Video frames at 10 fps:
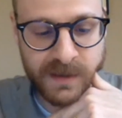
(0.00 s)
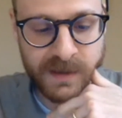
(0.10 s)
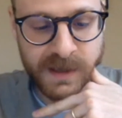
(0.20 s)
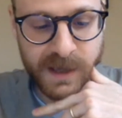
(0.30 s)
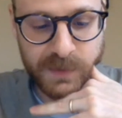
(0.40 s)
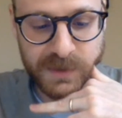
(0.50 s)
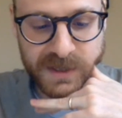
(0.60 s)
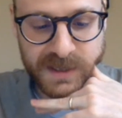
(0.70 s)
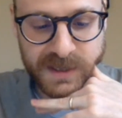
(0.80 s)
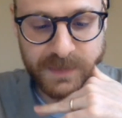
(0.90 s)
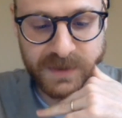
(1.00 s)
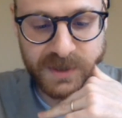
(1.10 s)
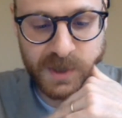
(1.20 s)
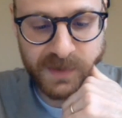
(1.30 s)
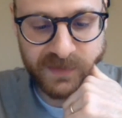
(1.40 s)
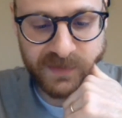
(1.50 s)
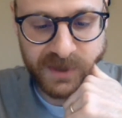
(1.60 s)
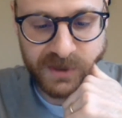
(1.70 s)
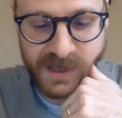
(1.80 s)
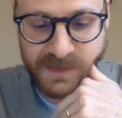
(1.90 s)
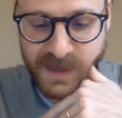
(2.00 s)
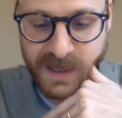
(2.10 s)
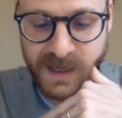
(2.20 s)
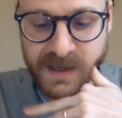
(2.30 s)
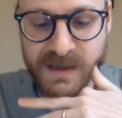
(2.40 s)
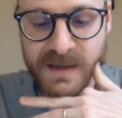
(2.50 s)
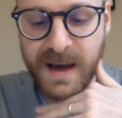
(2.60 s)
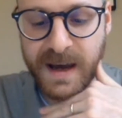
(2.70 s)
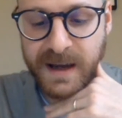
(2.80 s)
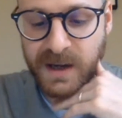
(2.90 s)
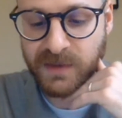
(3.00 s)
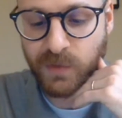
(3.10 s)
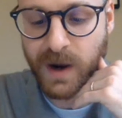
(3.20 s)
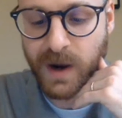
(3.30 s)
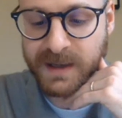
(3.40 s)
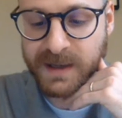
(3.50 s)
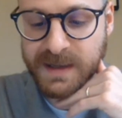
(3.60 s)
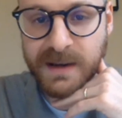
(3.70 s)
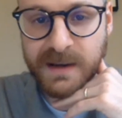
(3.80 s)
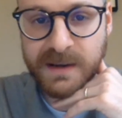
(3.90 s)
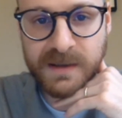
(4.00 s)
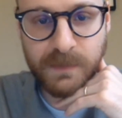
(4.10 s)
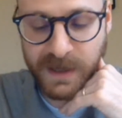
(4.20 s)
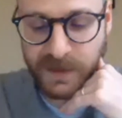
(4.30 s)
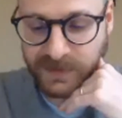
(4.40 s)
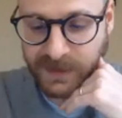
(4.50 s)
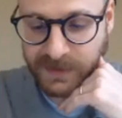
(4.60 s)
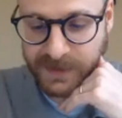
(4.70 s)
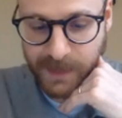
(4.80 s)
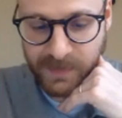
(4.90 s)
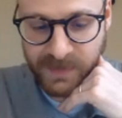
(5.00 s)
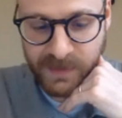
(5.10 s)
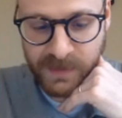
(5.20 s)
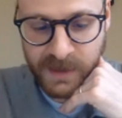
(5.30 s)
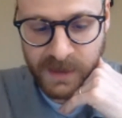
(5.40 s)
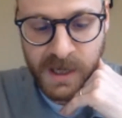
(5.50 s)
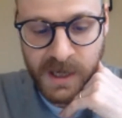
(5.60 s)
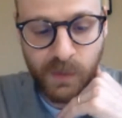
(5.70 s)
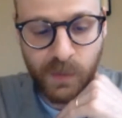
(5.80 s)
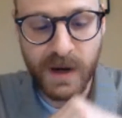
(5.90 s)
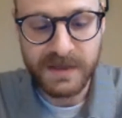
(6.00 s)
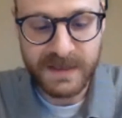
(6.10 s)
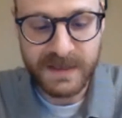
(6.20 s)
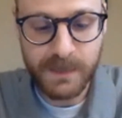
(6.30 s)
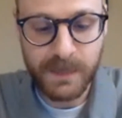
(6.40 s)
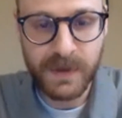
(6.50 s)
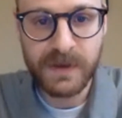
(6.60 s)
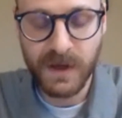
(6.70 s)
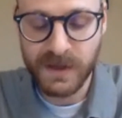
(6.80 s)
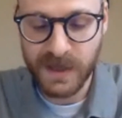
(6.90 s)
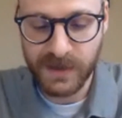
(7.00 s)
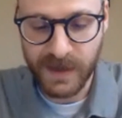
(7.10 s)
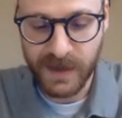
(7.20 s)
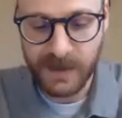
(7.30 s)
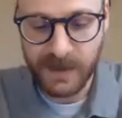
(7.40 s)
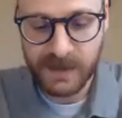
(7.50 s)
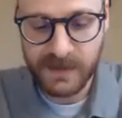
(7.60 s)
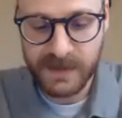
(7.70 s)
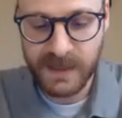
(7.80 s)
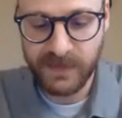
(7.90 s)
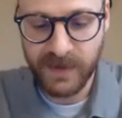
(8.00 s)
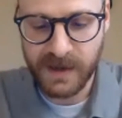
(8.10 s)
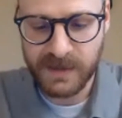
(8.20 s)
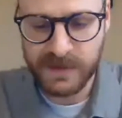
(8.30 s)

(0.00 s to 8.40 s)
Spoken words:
and which accepts superficial as meaning not of wide extent, but of little depth, whereas deep, on the other hand, signifies